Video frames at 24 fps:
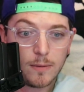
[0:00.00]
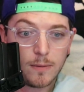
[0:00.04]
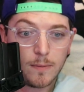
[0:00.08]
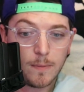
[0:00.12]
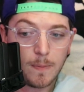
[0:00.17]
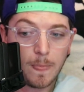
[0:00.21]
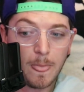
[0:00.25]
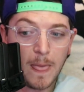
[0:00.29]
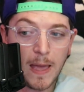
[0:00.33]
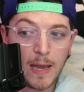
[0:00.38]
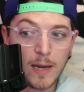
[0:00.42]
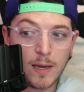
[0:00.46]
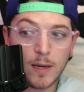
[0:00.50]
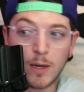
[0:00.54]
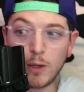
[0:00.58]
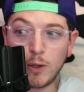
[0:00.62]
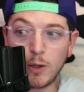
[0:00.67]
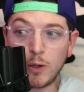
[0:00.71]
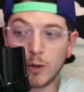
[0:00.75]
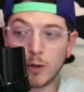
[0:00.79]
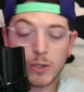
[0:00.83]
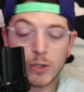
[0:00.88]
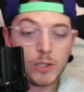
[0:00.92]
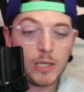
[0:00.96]
And
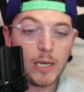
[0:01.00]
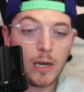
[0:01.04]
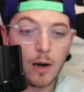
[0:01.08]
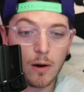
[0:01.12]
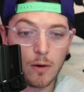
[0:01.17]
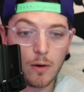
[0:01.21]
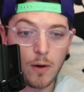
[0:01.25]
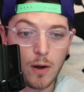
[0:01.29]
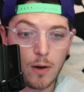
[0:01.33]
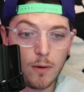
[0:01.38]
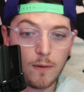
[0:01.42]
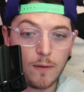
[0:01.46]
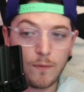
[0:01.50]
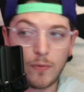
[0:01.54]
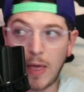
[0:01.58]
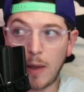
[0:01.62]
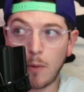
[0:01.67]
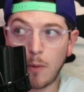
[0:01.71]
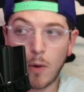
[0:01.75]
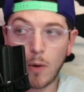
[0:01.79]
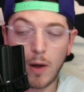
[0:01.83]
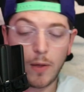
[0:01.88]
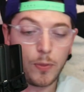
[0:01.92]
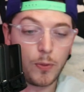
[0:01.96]
your CRO, if they
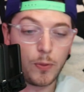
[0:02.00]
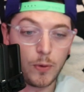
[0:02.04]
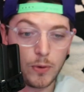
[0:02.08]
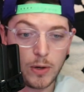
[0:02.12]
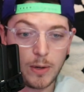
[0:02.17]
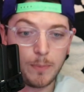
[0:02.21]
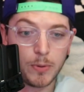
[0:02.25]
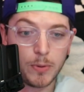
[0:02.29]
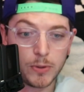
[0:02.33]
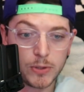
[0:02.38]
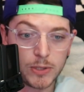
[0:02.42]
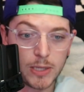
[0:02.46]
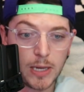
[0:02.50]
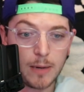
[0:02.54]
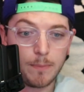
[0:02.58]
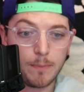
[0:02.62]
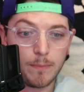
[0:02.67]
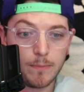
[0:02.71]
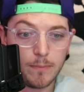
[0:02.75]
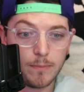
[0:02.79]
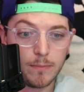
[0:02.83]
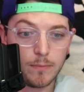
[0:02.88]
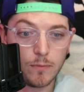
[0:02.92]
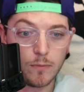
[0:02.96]
want 30%
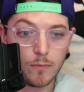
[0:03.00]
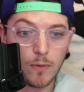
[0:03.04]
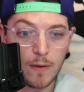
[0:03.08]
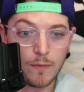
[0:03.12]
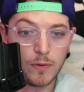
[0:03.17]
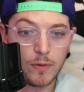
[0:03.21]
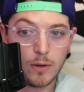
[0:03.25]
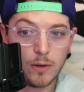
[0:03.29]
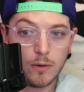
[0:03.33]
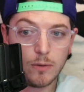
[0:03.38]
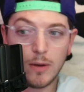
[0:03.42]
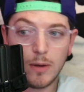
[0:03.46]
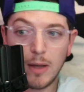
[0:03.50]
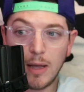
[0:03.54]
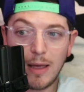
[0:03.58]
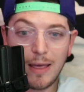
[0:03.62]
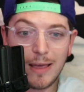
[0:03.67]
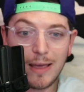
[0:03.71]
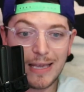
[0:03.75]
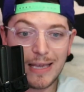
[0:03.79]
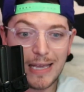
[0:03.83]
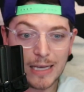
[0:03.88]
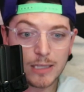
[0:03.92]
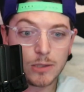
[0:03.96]
revenue,
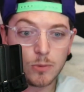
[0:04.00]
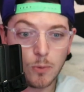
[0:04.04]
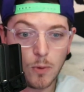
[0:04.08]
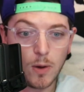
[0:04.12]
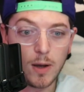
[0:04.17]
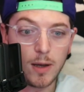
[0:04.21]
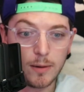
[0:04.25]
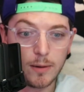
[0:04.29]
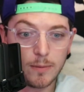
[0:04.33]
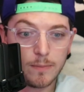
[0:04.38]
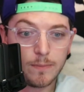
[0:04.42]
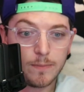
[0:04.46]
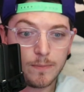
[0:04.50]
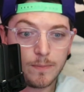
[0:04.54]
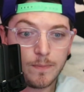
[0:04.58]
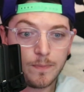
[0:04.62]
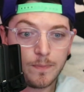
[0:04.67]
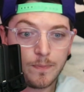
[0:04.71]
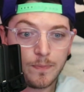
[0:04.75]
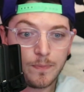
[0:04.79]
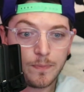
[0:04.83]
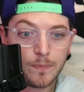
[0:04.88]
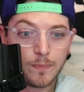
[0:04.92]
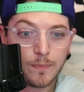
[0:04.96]
guess what?
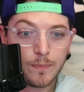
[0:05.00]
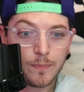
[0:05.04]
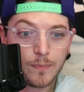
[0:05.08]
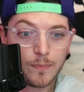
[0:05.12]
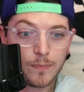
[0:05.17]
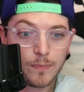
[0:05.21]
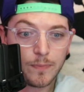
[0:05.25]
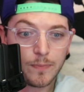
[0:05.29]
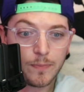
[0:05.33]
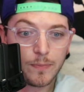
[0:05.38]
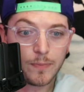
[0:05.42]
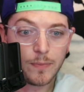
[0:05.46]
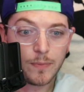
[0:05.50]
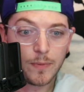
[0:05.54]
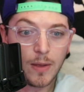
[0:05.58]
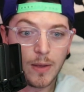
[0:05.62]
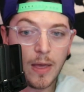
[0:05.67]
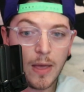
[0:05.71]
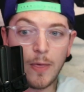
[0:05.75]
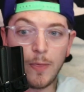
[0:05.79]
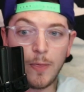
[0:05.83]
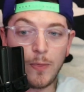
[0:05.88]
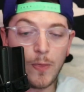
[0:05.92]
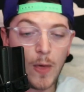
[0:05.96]

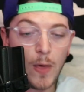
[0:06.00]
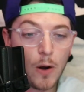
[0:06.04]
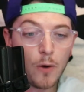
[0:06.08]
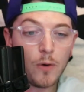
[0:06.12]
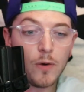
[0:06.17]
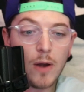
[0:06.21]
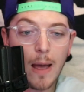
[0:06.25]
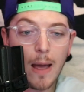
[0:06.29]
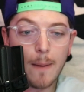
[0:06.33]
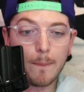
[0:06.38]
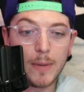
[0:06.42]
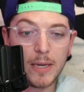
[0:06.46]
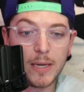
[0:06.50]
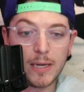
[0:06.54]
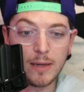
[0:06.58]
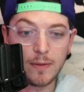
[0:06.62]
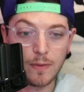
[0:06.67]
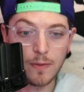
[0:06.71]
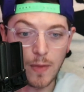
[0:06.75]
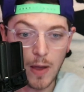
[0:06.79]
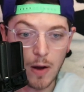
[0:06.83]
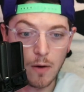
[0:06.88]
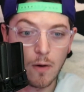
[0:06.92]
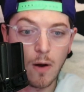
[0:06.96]
They're not meeting
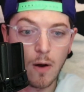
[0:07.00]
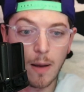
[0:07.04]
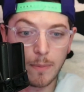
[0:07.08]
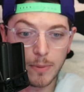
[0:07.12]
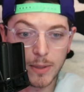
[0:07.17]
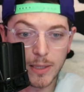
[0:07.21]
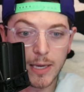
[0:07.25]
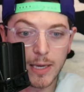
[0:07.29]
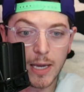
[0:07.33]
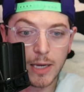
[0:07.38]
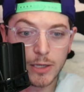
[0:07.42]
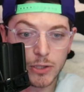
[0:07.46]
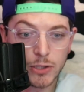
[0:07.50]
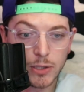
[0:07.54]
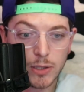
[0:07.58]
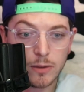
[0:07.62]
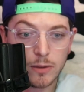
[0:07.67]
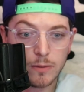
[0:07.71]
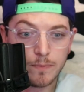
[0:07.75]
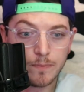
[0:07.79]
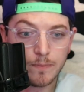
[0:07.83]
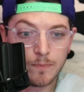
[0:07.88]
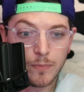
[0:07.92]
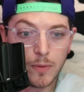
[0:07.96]
their obligation
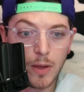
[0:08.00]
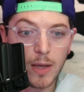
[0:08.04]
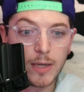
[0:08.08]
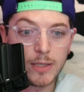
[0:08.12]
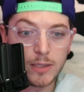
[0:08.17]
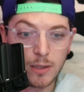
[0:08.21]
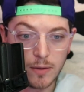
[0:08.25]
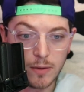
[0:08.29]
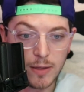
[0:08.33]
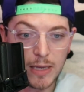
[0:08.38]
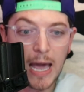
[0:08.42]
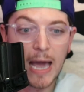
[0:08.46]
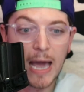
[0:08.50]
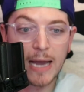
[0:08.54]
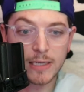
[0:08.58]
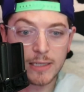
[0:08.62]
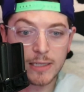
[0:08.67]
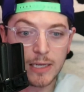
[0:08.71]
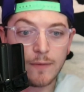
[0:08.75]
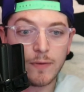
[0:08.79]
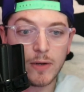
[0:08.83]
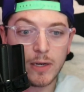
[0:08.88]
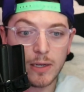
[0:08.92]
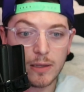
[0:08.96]
until the
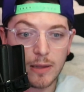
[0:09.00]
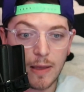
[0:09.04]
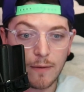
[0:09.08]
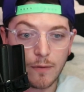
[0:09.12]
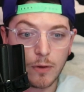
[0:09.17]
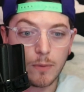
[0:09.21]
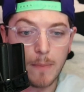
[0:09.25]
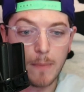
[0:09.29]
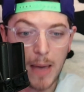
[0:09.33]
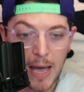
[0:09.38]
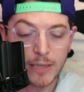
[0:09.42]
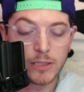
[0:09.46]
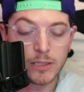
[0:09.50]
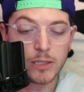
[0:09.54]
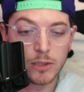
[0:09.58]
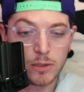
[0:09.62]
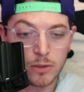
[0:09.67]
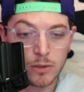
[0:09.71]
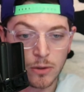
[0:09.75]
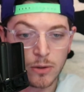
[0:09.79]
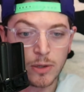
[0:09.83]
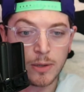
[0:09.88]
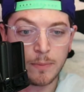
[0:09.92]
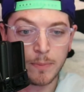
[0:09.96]
activity level matches
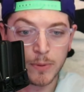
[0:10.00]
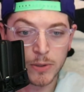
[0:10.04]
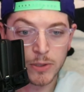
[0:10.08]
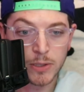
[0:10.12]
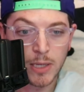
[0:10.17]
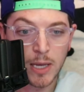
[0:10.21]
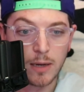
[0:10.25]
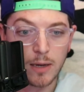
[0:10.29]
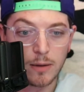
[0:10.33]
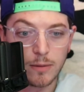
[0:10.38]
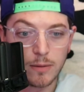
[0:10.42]
30%.